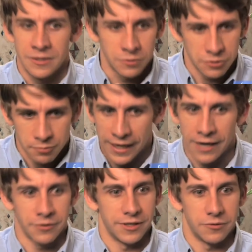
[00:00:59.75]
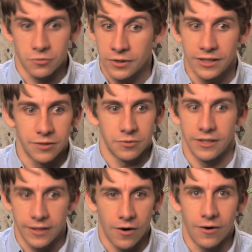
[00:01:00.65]
was pounding really,
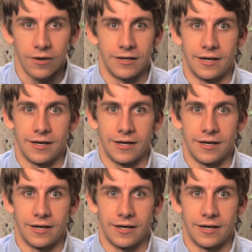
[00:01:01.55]
really hard.